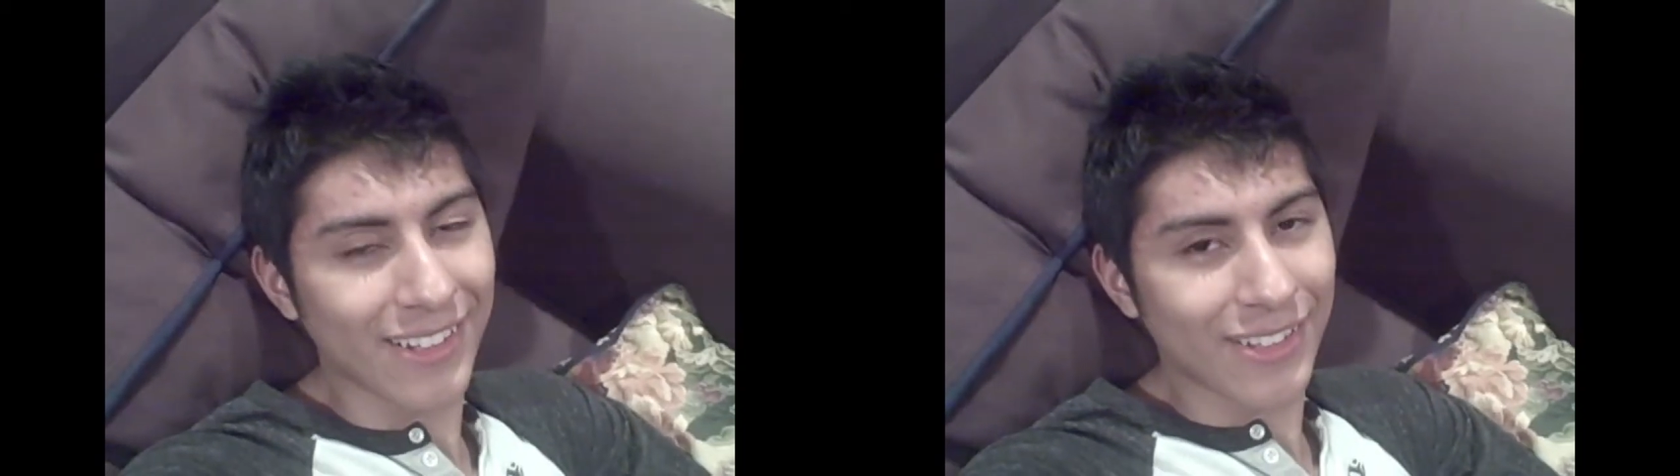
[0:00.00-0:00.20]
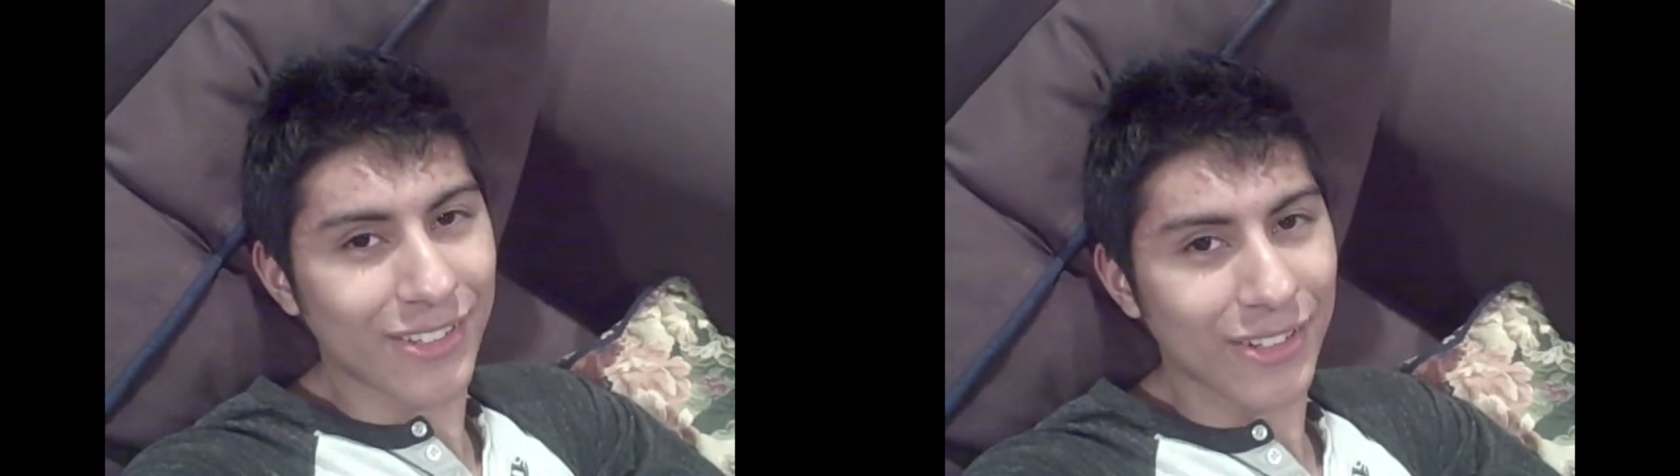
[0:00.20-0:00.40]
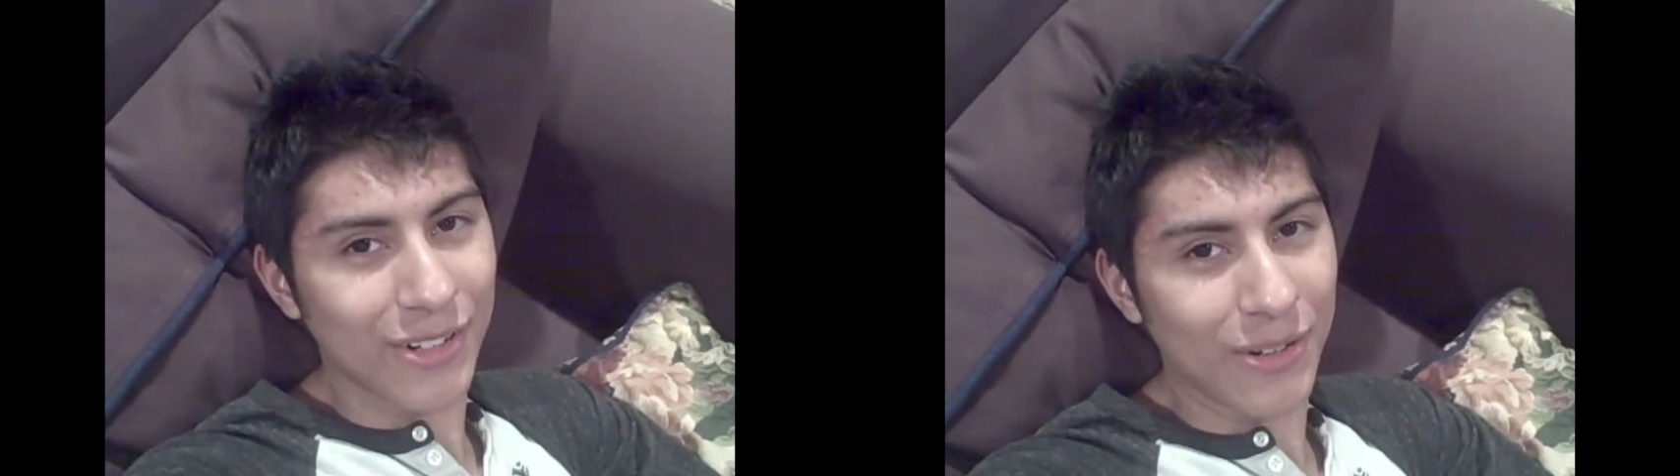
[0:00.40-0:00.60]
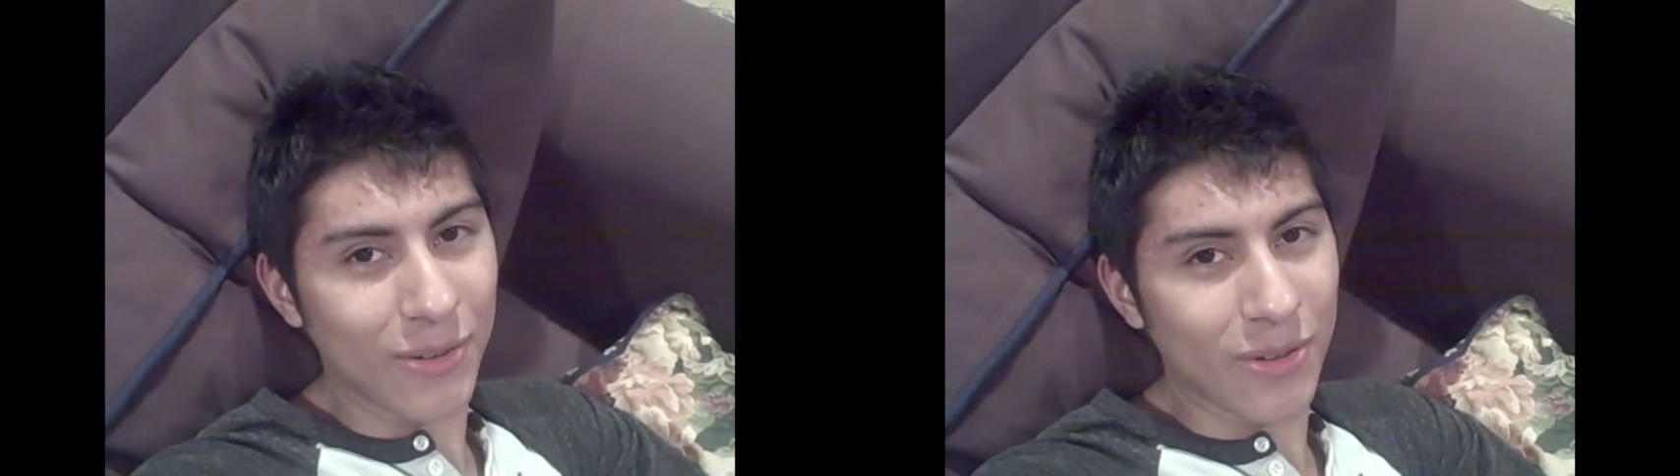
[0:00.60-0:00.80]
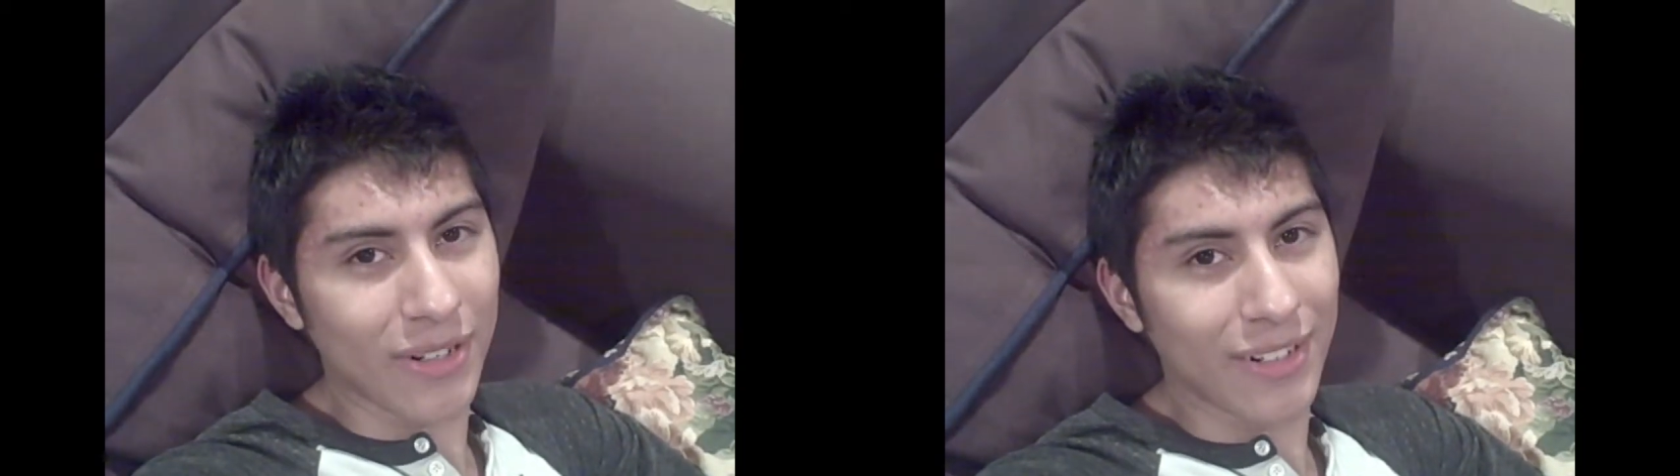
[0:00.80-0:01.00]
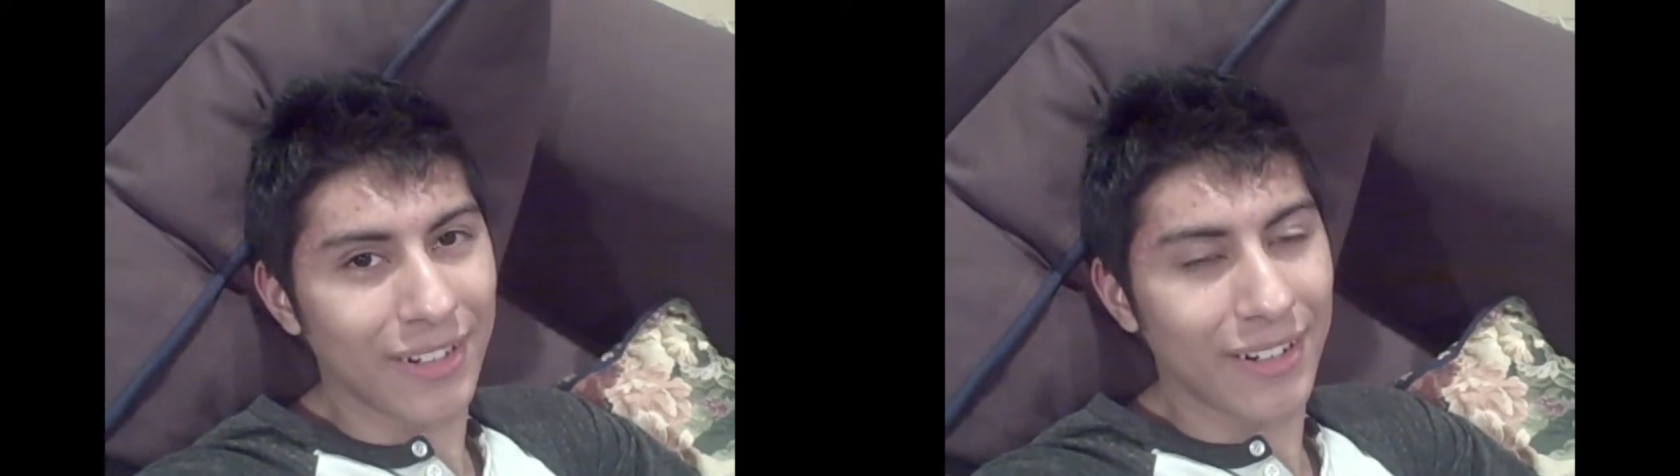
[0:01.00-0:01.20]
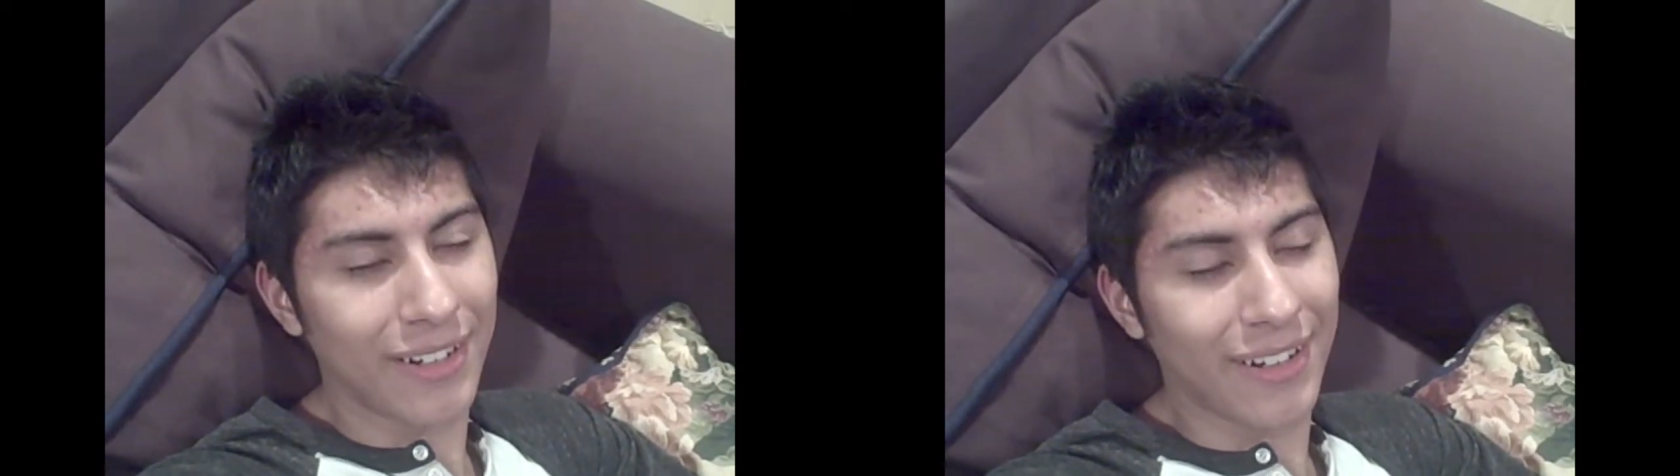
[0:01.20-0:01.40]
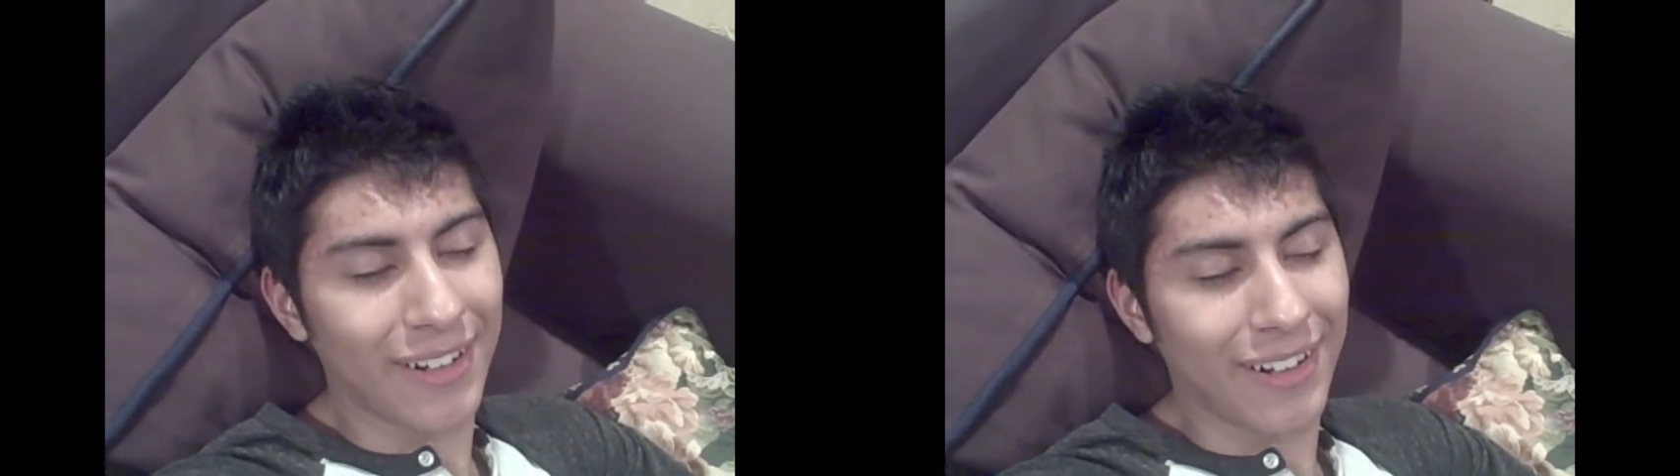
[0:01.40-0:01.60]
So
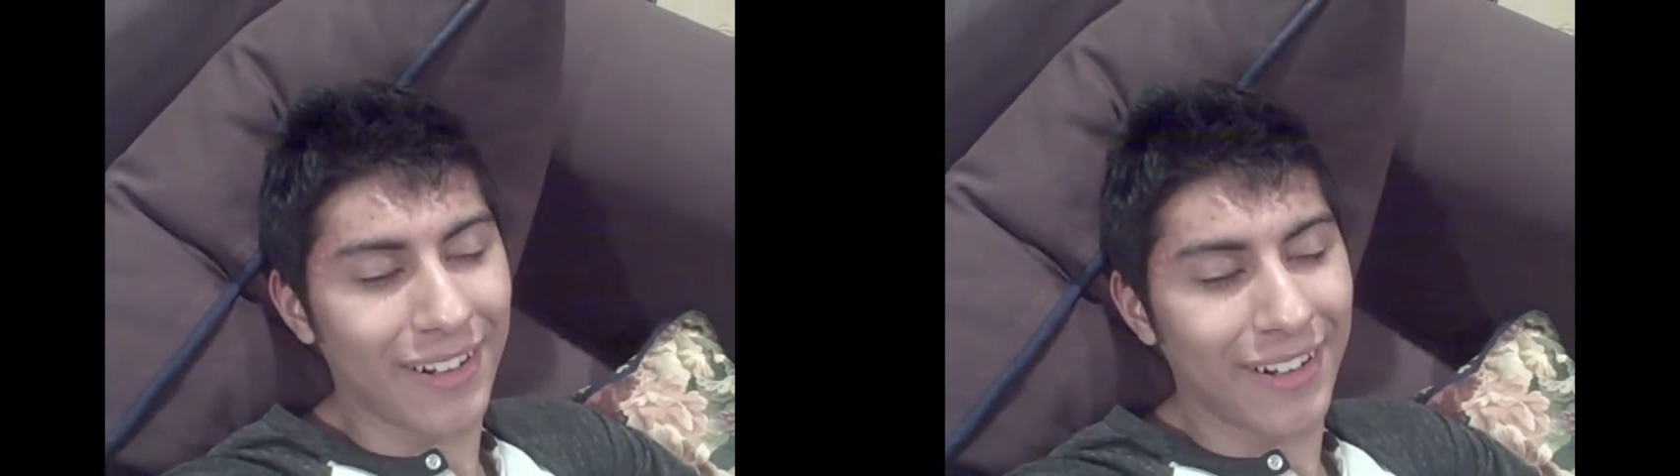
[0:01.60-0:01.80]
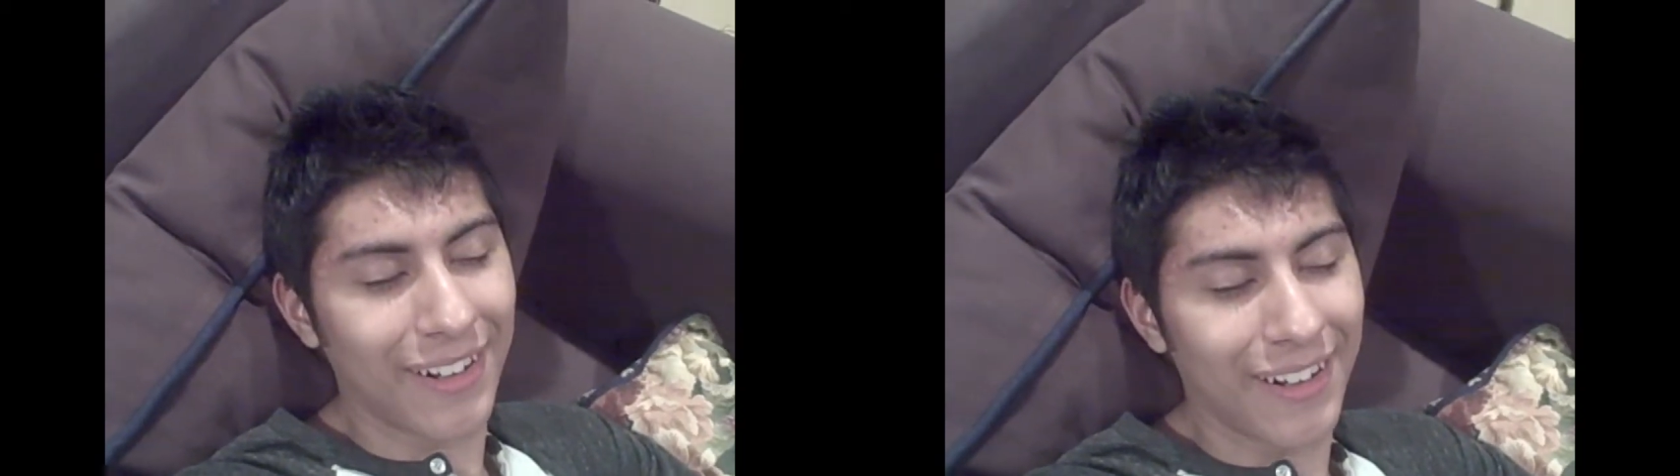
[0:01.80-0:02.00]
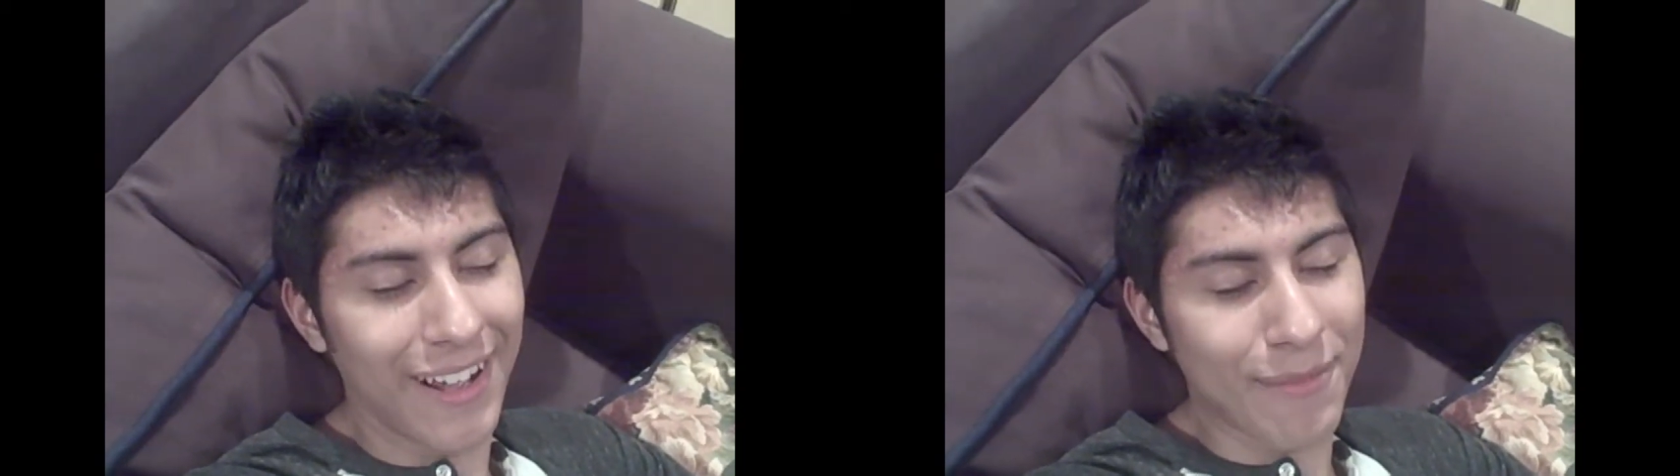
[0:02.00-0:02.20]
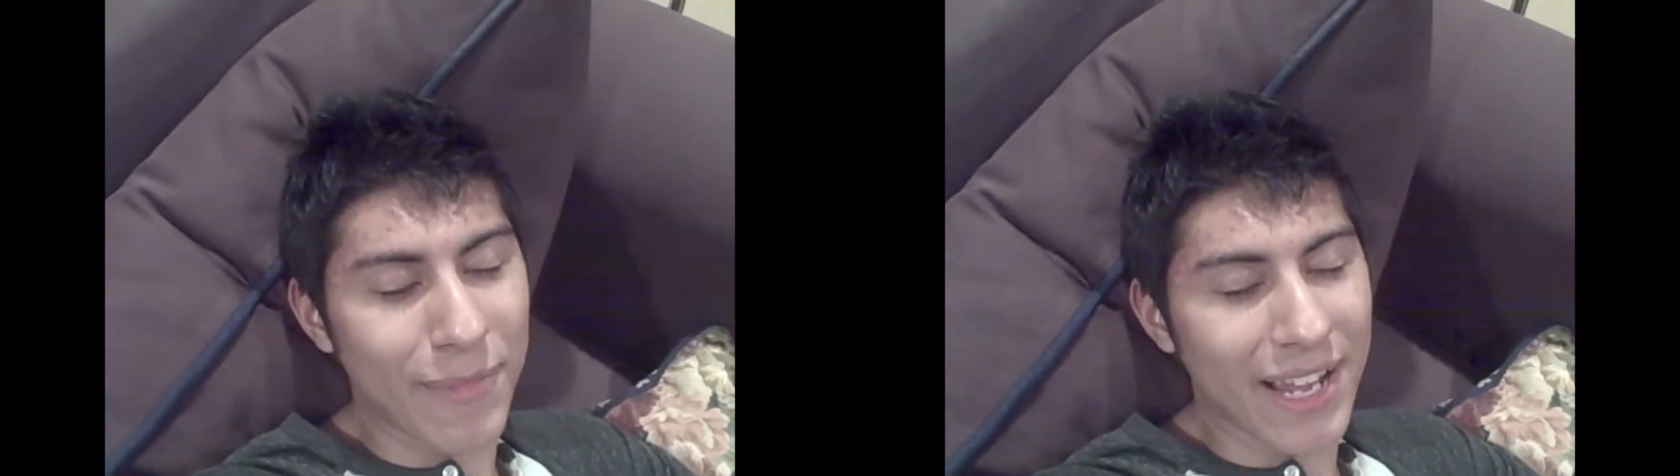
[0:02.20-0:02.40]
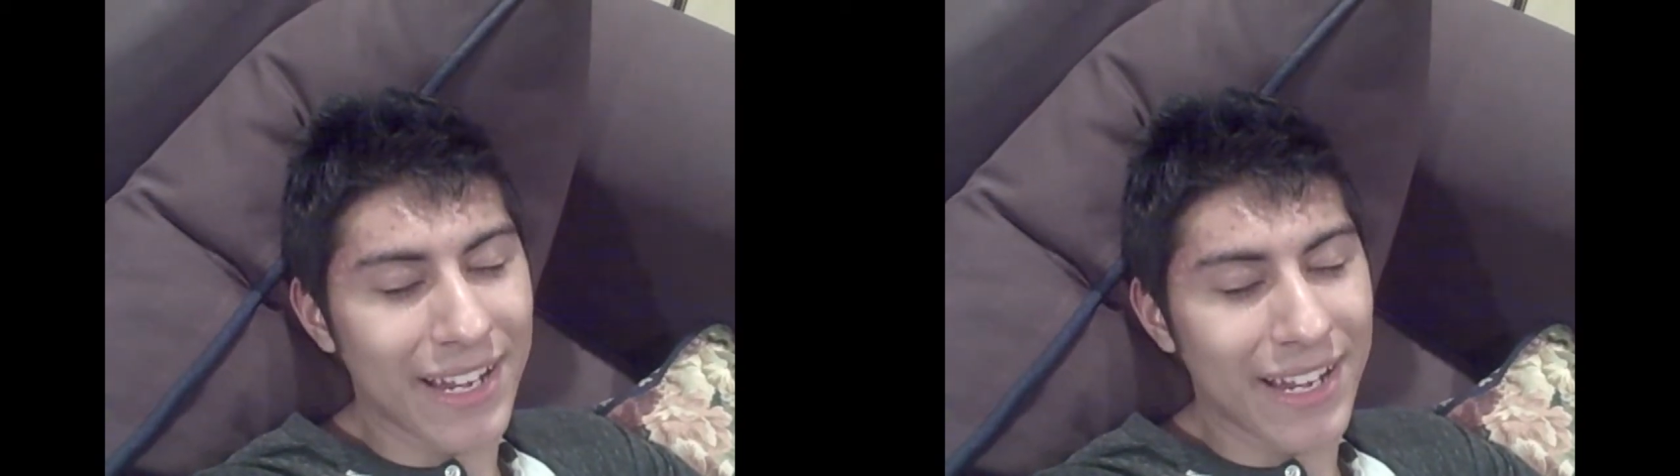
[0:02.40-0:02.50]
my